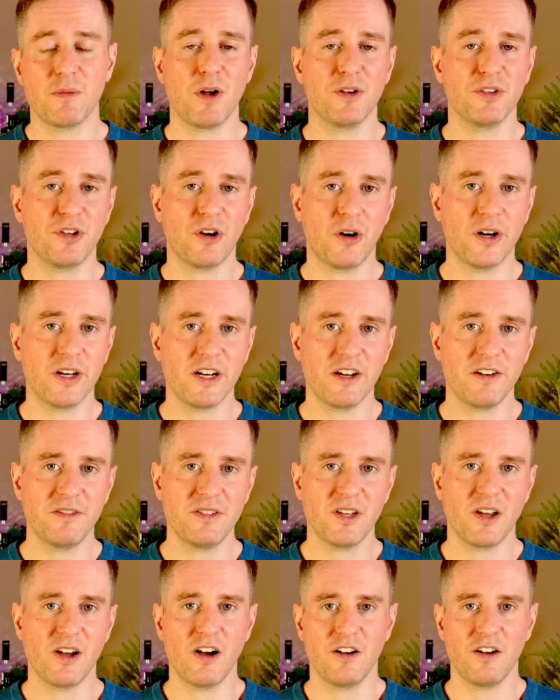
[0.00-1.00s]

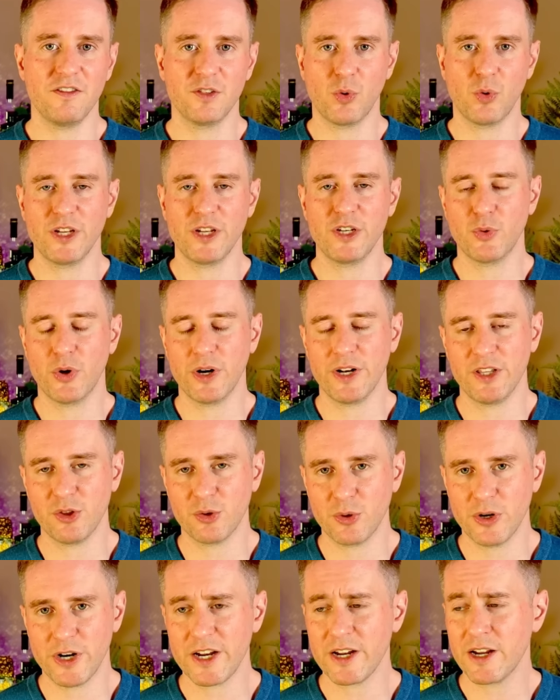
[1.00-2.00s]
alternatives of
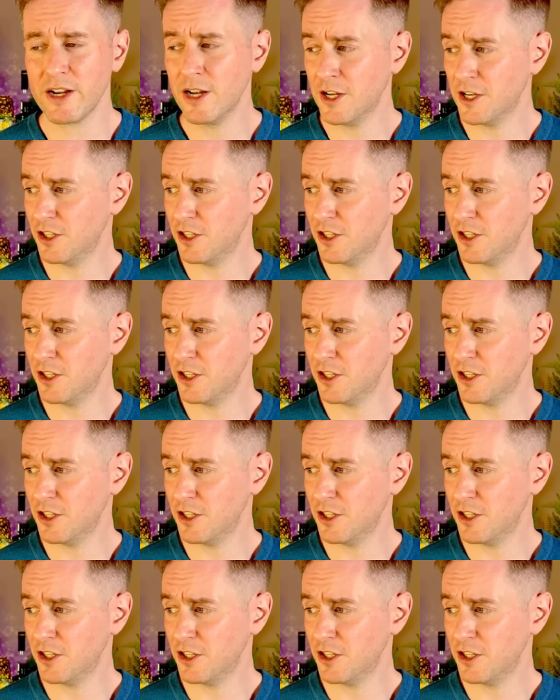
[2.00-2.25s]
2023.